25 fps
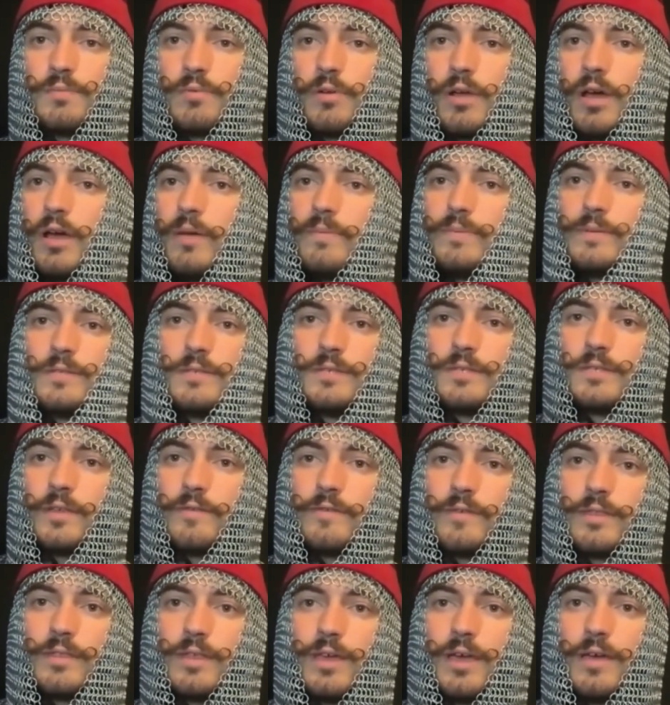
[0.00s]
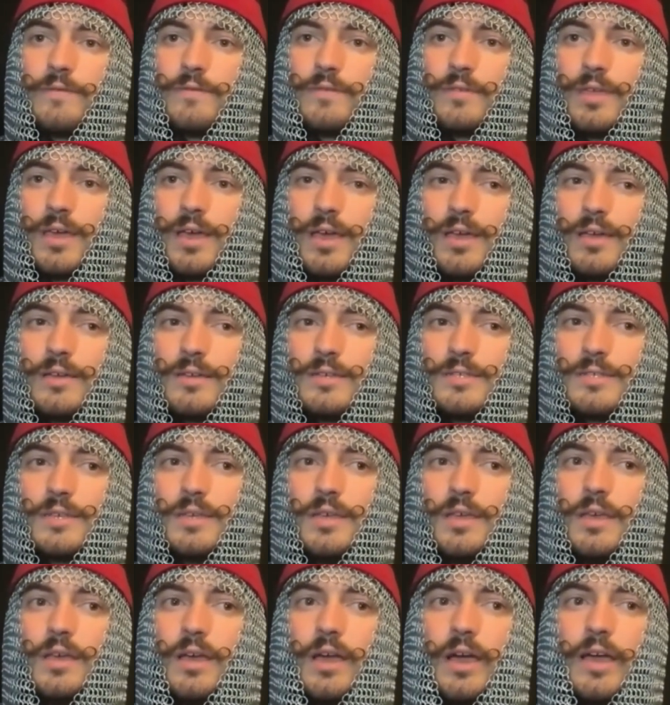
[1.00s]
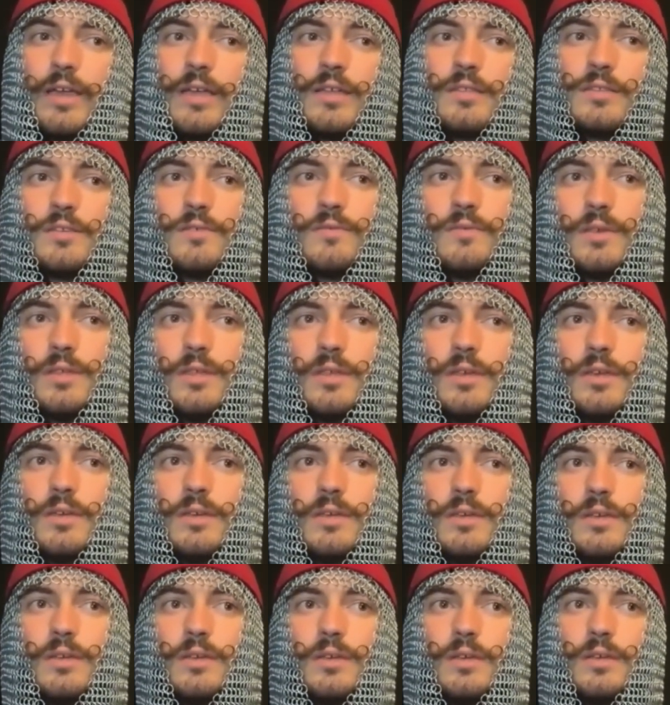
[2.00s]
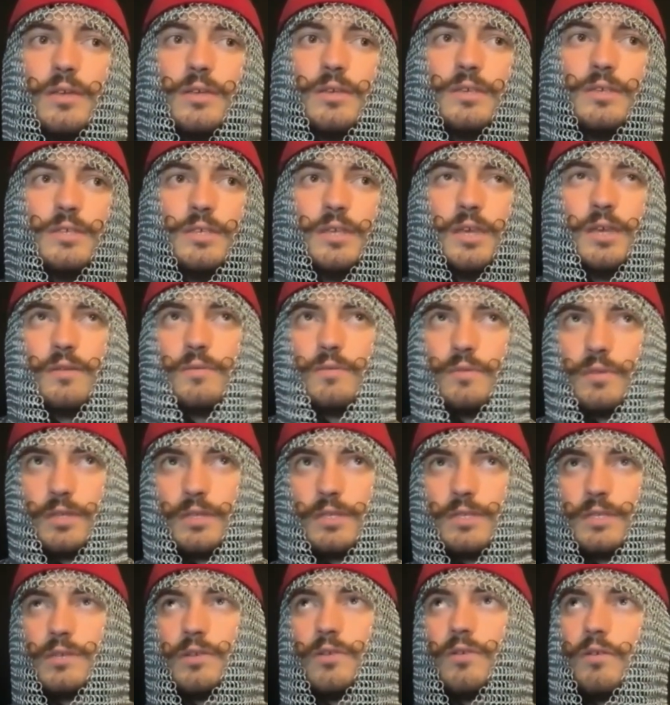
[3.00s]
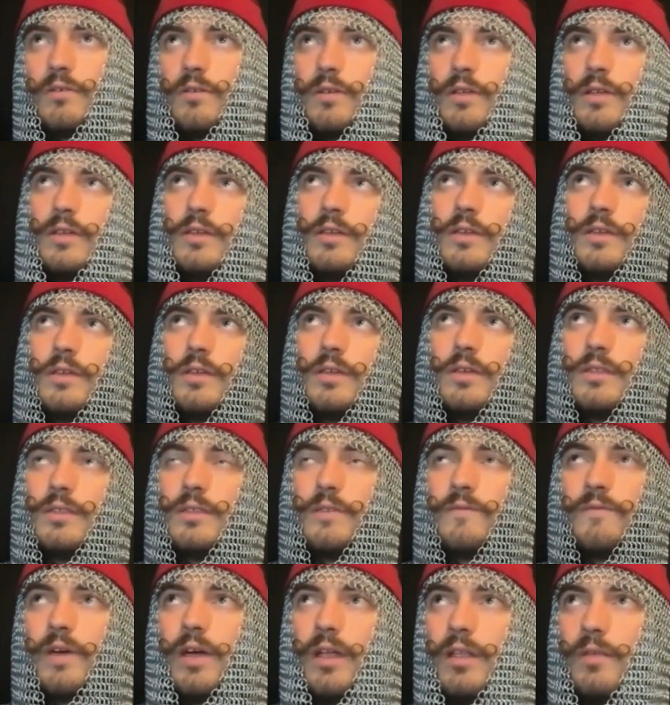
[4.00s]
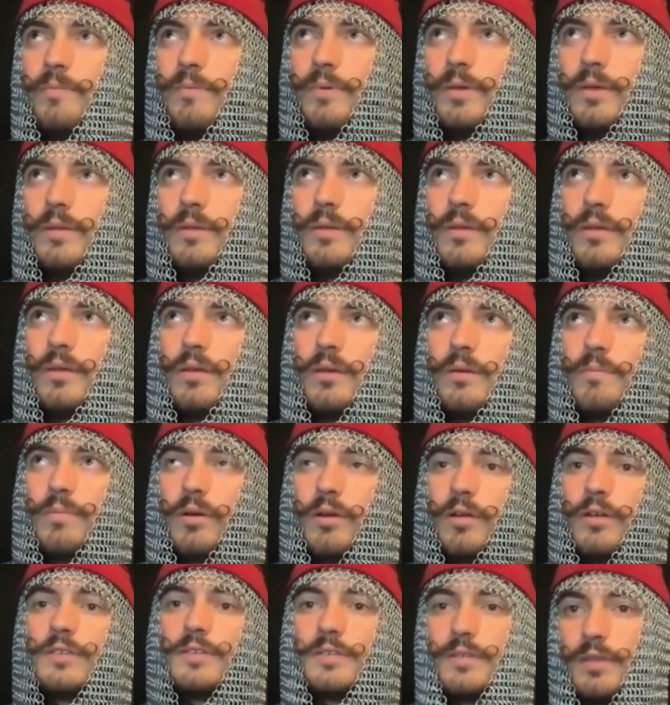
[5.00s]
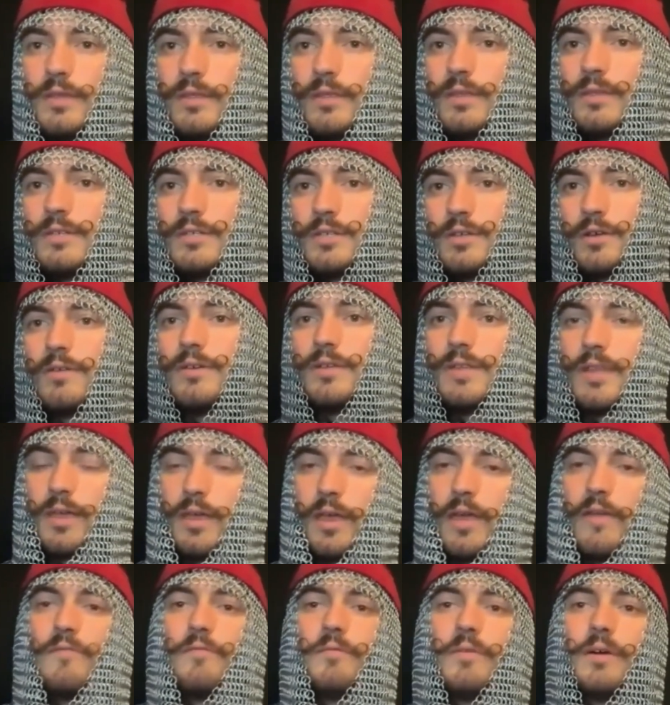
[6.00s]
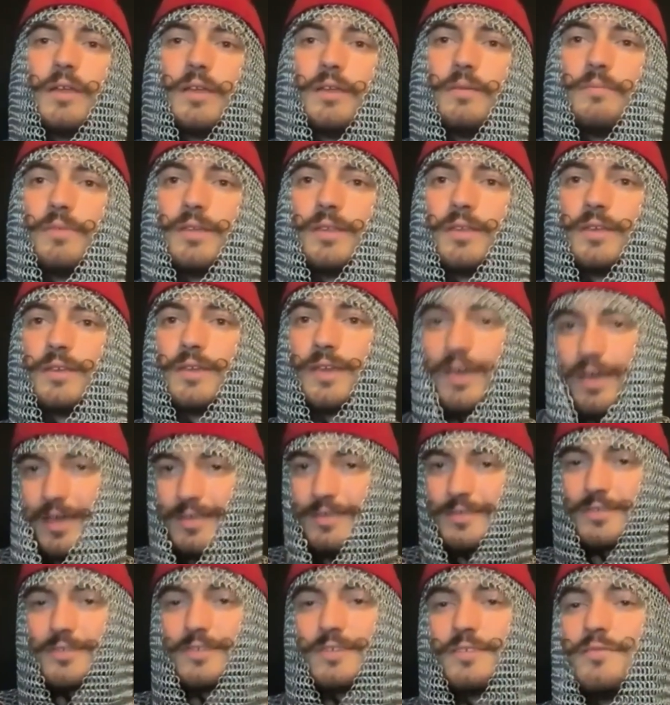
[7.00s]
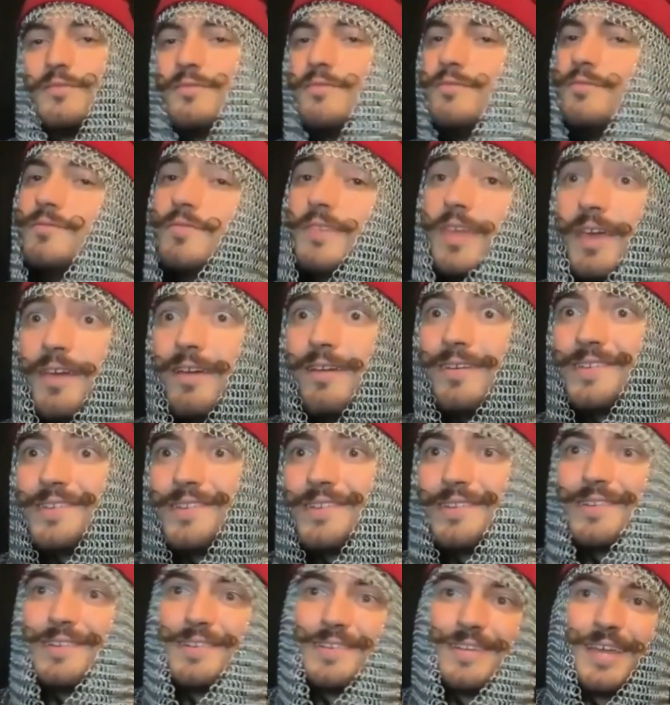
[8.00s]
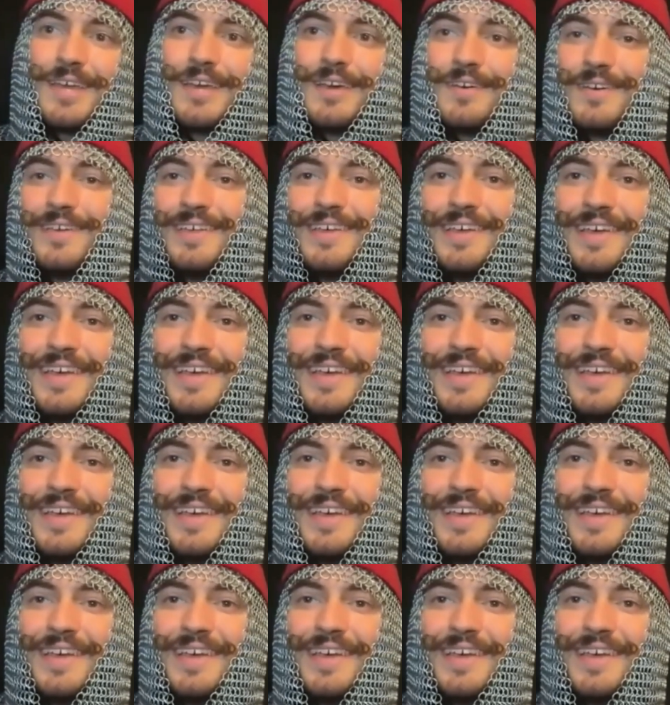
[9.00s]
props and stuff like that for that, because I get to really sit with this story, develop it personally, and then show it to everybody and be like, guys, there's a new character now.